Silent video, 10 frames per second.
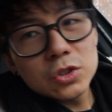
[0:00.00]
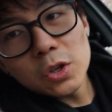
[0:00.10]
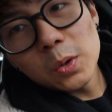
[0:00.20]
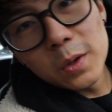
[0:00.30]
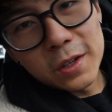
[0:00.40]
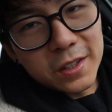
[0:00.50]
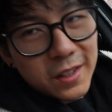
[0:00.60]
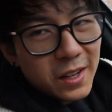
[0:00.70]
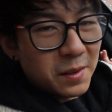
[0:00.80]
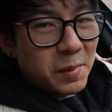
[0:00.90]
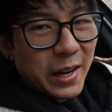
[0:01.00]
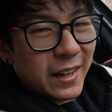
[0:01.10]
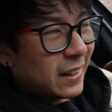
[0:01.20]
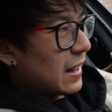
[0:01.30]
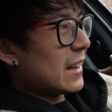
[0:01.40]
So, I'm not
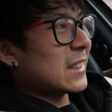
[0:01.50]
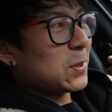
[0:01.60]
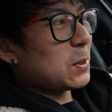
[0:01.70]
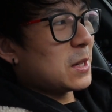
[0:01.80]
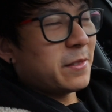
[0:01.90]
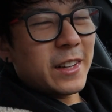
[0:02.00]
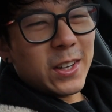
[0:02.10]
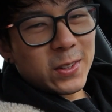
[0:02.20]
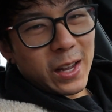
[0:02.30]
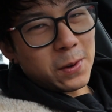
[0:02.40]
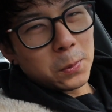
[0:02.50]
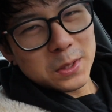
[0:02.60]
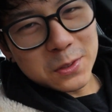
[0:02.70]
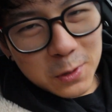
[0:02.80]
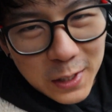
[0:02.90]
gonna lie, this was a video that I
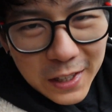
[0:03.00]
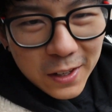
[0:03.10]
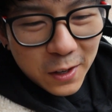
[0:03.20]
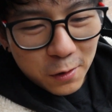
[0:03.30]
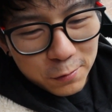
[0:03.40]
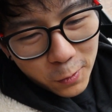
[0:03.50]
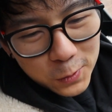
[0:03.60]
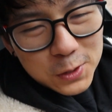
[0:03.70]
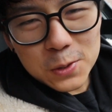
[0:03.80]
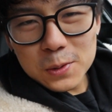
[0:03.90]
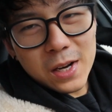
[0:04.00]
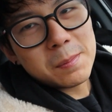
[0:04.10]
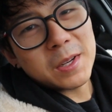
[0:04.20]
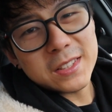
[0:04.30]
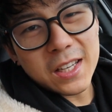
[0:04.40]
wasn't really looking forward to,
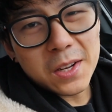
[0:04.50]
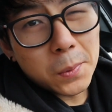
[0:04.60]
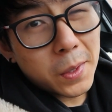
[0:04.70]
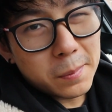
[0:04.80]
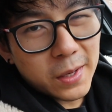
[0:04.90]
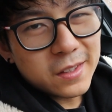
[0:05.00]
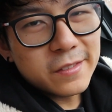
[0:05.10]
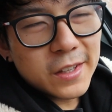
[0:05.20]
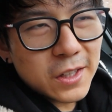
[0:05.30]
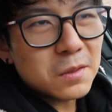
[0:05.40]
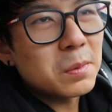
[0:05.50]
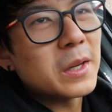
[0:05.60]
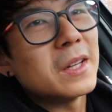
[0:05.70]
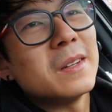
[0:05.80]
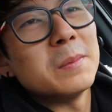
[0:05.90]
not because I didn't want to make the video,
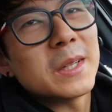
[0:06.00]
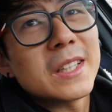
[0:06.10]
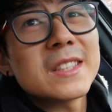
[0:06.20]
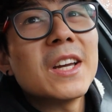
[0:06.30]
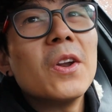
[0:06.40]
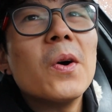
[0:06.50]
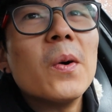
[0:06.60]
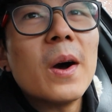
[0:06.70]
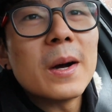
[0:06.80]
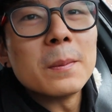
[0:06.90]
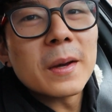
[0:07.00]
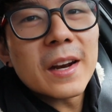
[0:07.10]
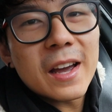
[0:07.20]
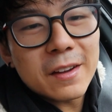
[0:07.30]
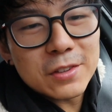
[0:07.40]
but because I know I'm
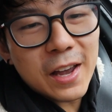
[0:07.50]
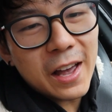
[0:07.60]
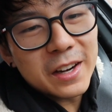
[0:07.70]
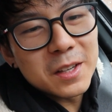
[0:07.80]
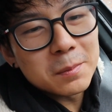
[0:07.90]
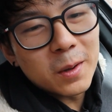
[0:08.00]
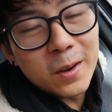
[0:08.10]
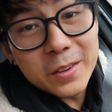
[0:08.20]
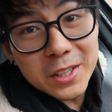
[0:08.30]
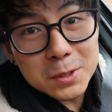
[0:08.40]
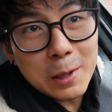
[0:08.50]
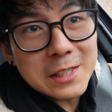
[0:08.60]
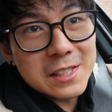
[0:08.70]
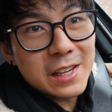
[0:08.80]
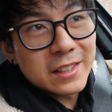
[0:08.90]
gonna have to add up all the
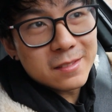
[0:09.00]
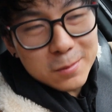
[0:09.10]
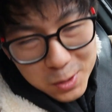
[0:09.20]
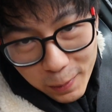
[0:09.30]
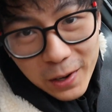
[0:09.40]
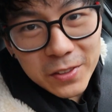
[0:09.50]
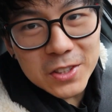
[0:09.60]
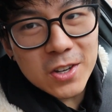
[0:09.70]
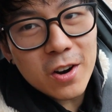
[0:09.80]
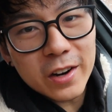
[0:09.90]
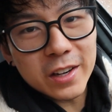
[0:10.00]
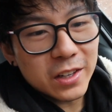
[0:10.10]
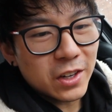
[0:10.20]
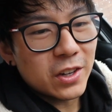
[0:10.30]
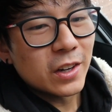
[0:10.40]
expenses I spent on this car in a
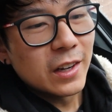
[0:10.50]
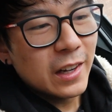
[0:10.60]
year.